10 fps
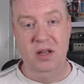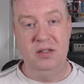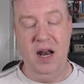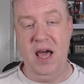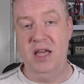
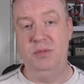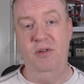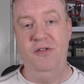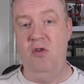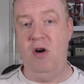So that is
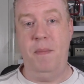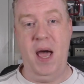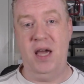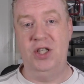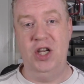before our
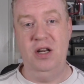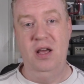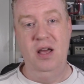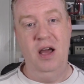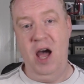packaging,
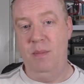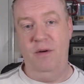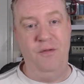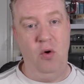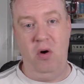
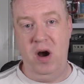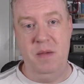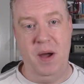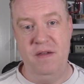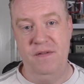before our
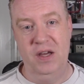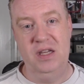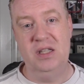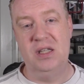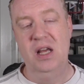eBay
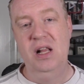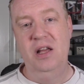fees.